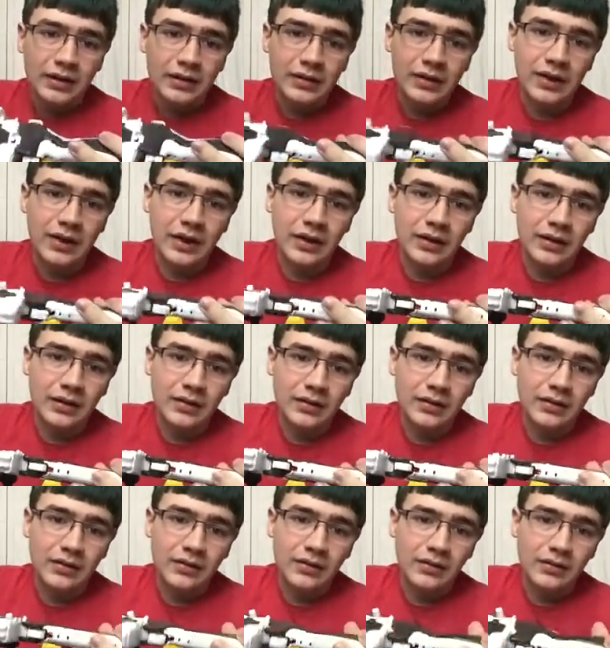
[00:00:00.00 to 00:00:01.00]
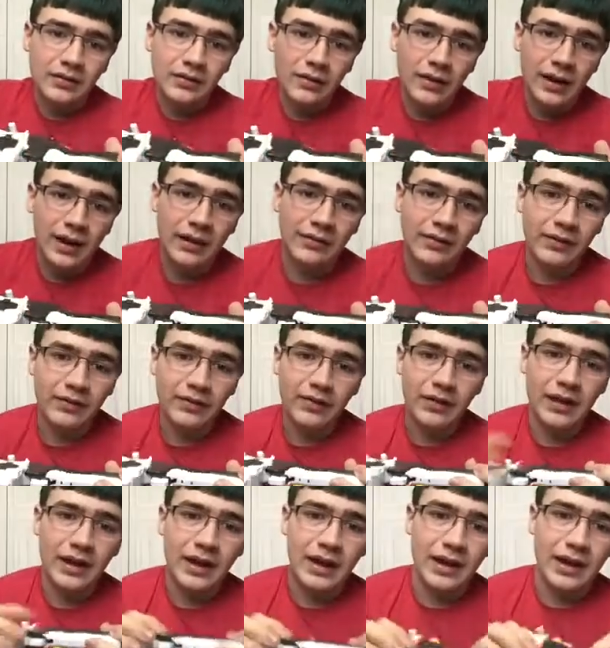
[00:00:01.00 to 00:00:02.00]
You can have it
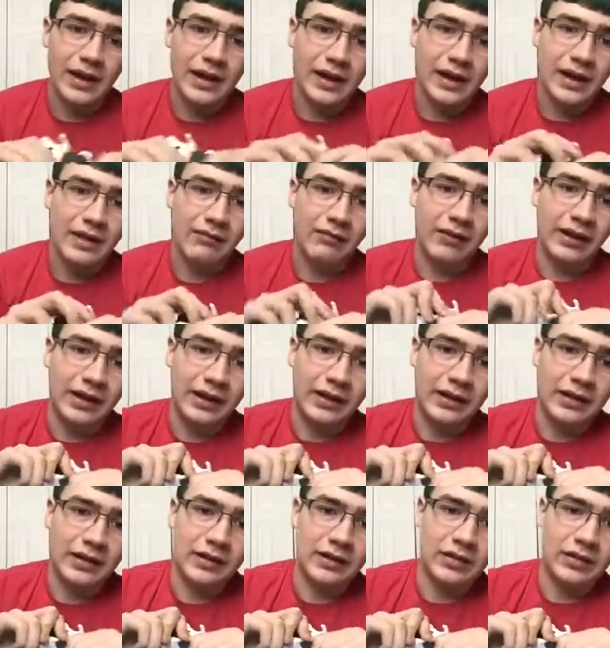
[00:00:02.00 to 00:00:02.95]
like...